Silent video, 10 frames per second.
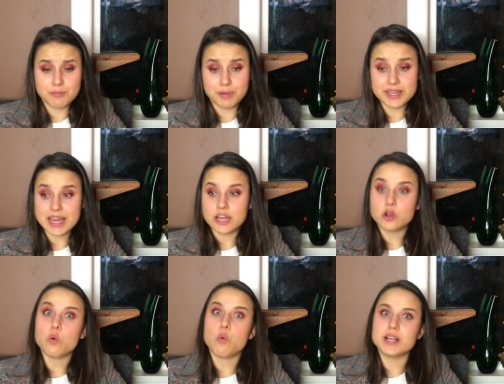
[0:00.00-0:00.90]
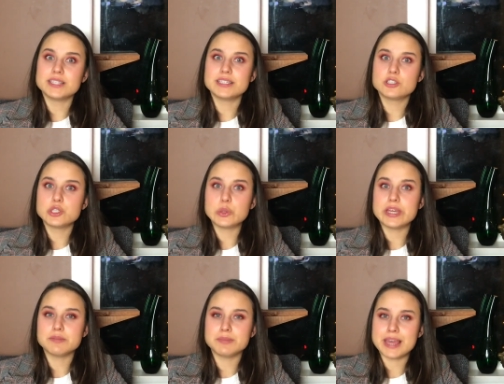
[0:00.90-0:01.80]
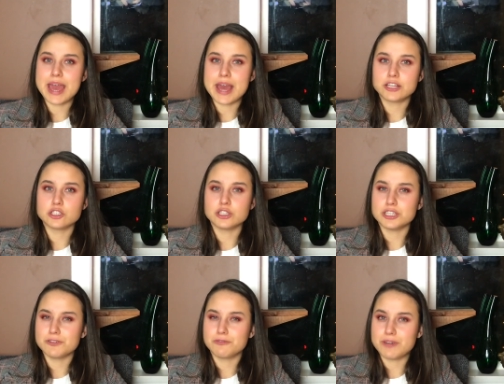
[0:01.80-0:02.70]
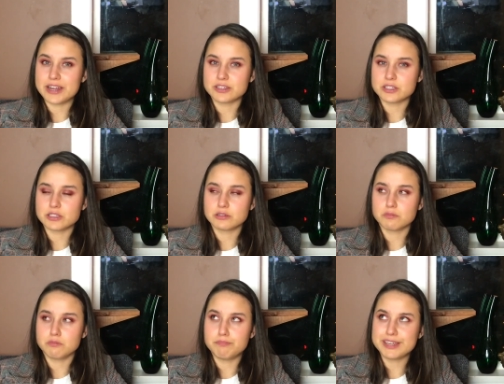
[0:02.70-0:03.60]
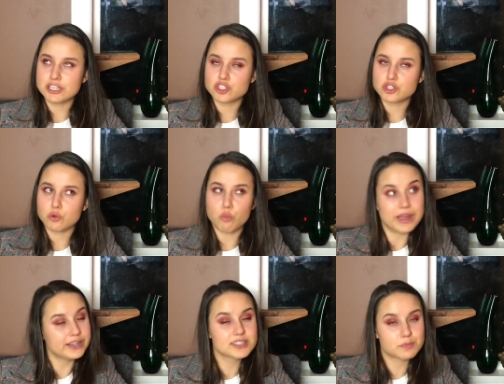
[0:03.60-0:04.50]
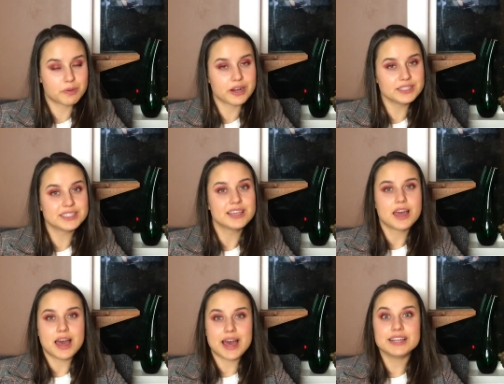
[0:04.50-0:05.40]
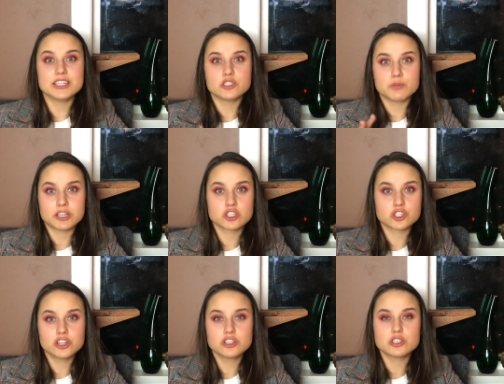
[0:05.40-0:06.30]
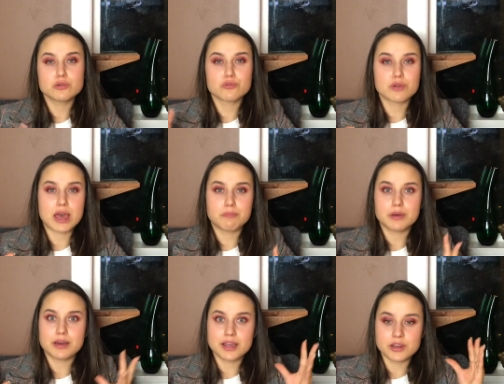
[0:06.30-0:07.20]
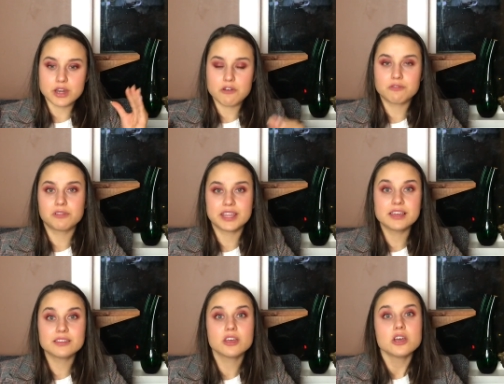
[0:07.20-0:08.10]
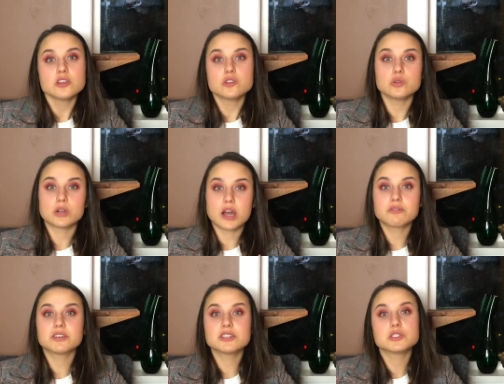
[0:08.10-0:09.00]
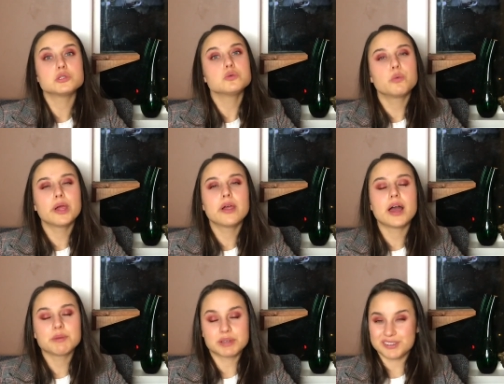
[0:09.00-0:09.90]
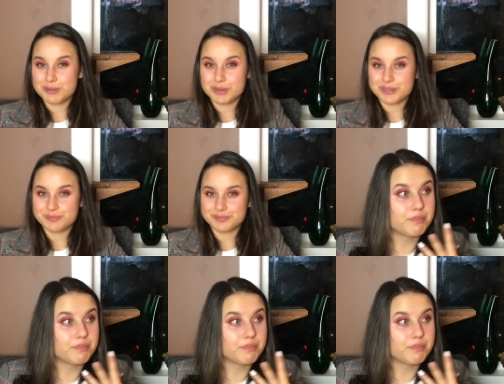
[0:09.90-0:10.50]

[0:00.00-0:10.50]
But I don't want it to hit me at the fattest, biggest, widest part. I need to make sure to grab enough length to cover to where I'm comfortable.